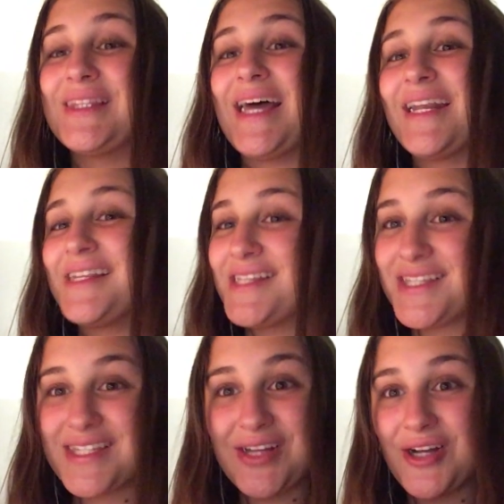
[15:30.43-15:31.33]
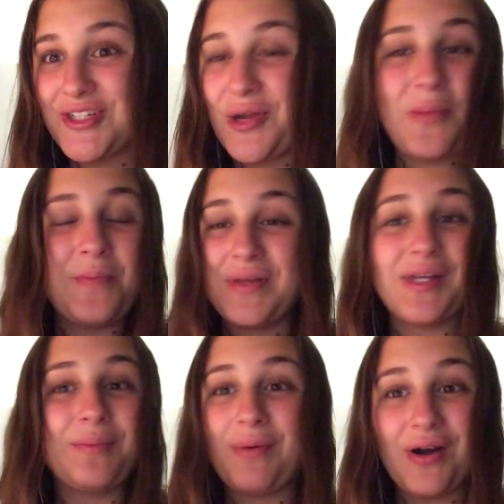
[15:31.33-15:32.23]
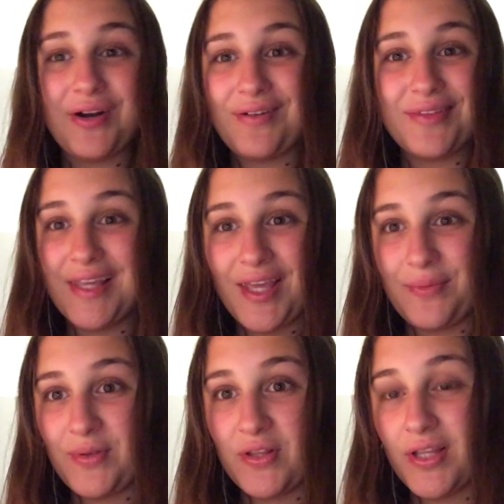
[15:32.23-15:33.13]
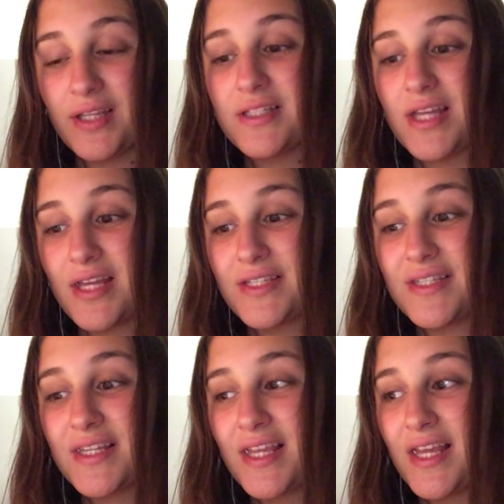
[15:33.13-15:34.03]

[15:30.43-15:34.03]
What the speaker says: that is such a big part of the AP Lang test.